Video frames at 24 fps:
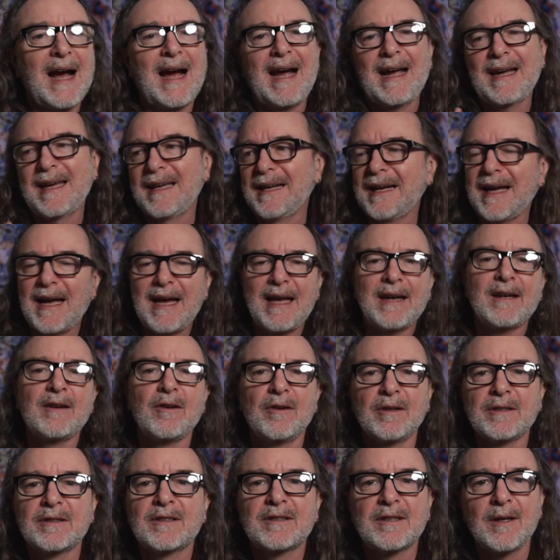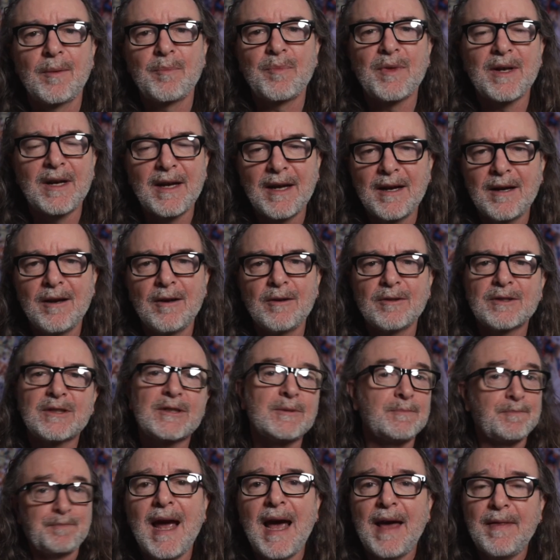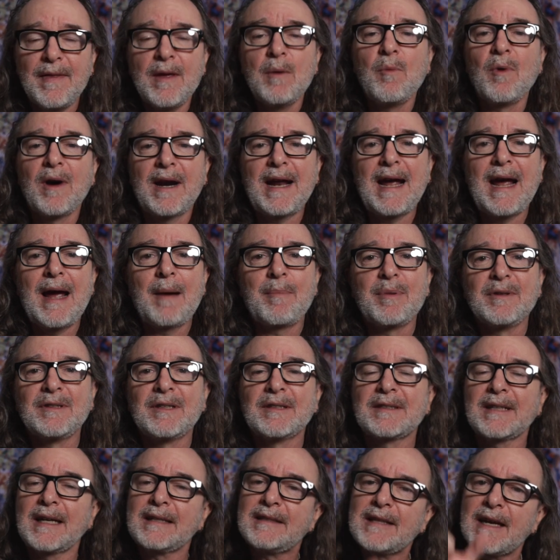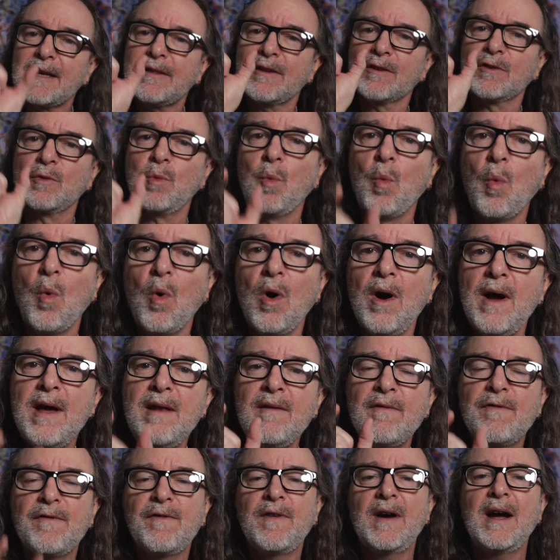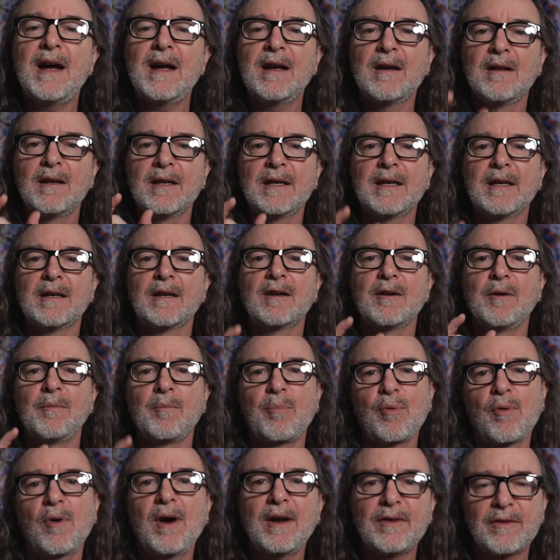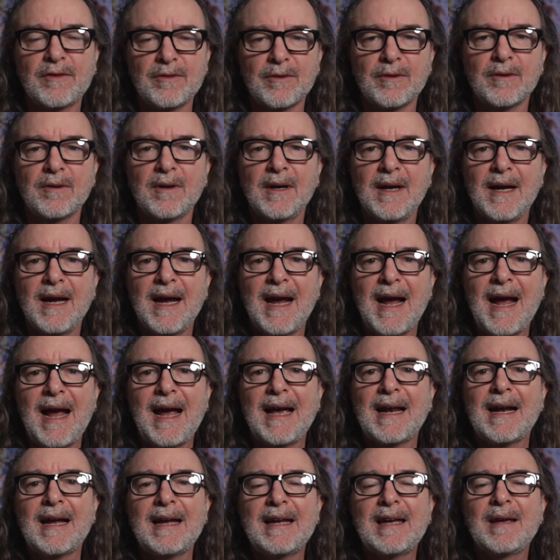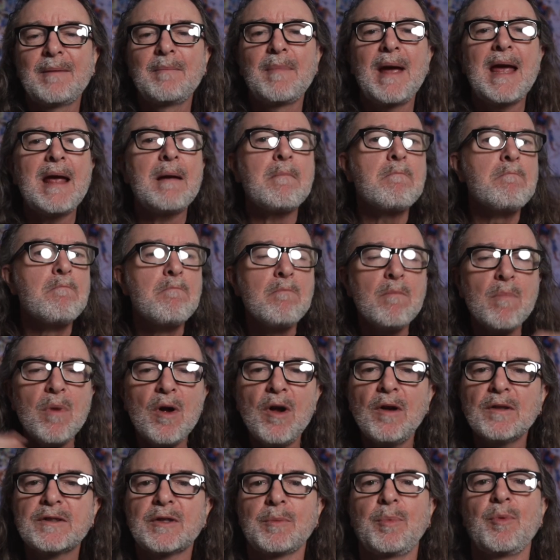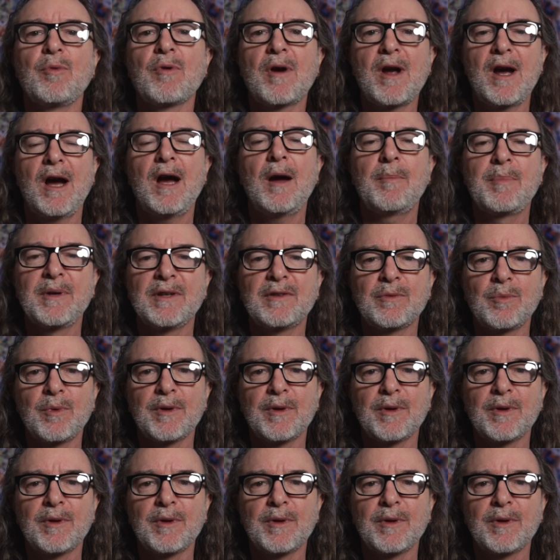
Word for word: I can edit on something else, and then what happens is I take this one file in compressor and I can make multiple copies